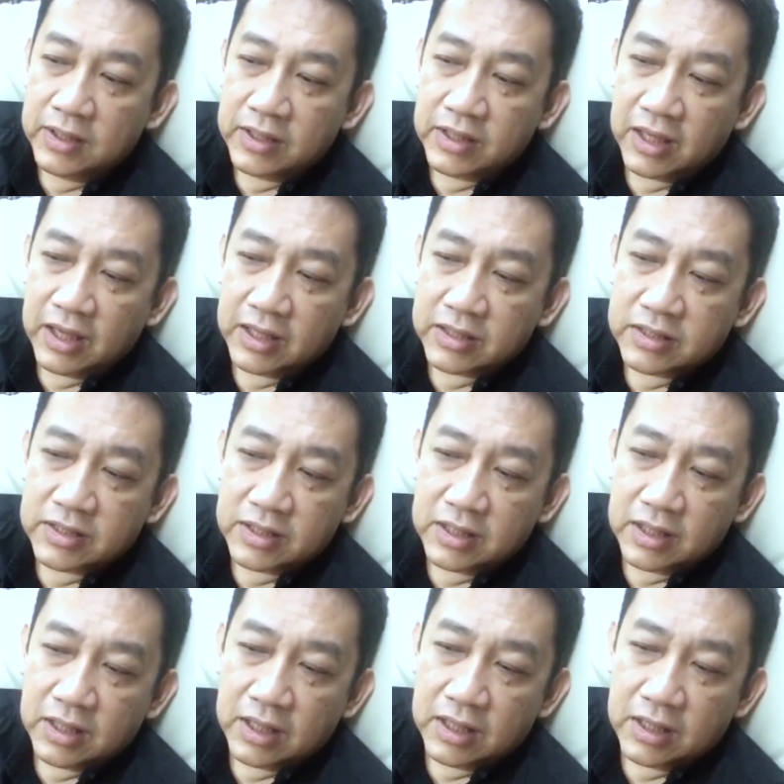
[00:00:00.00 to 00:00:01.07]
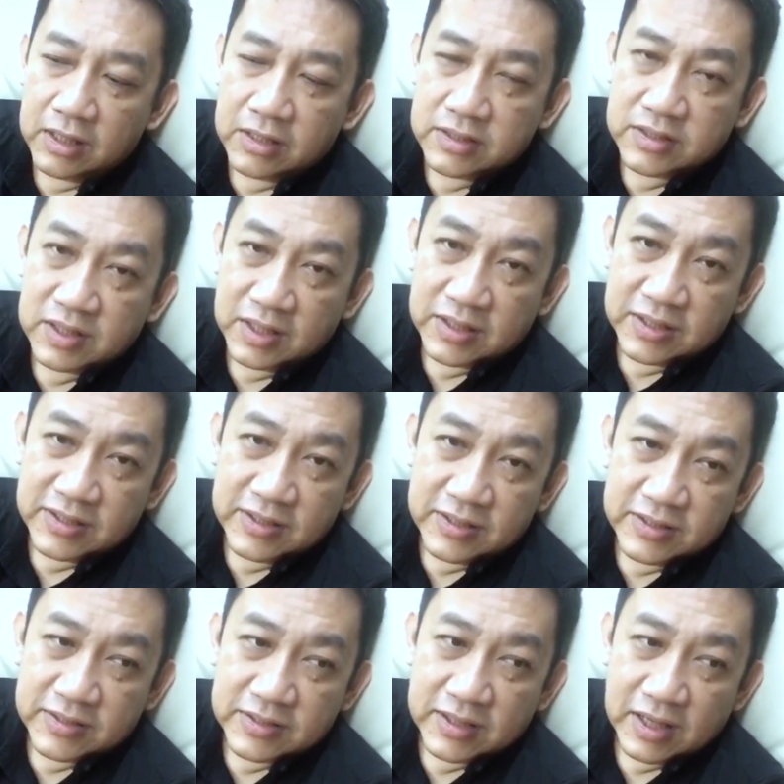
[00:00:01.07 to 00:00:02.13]
that uh, Satan
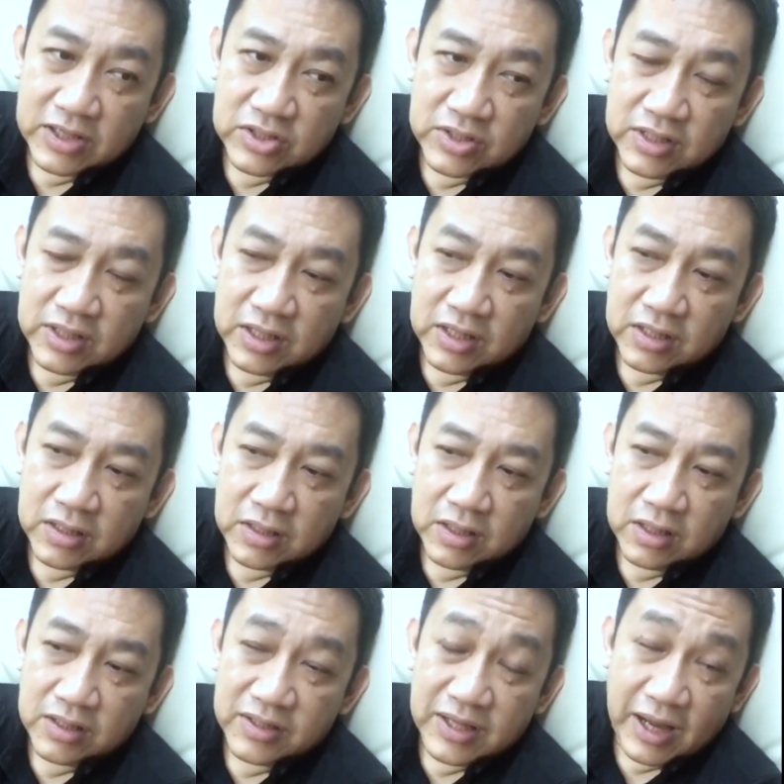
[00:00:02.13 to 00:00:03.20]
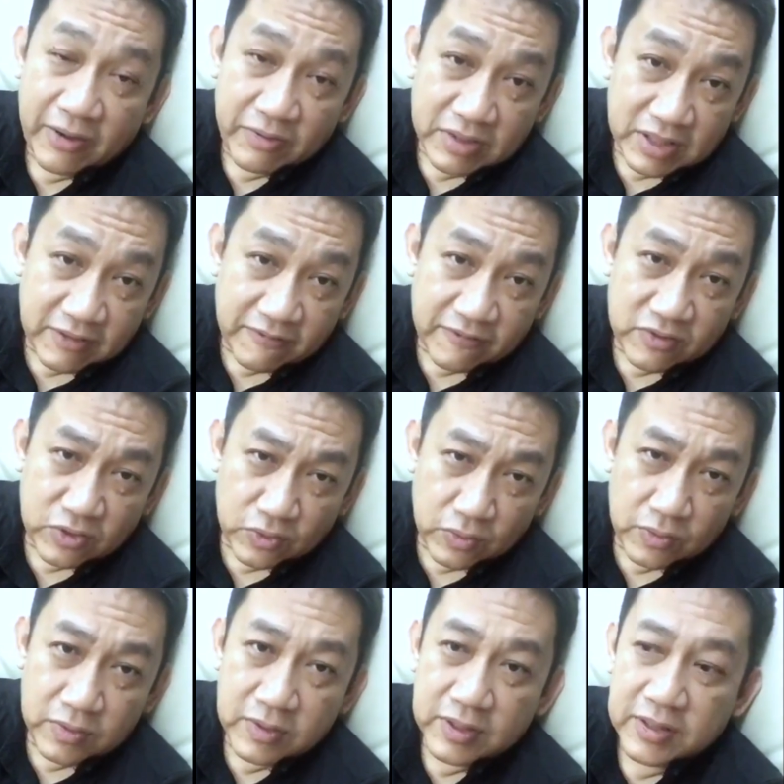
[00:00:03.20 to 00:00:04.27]
is actually a, a narrative tool.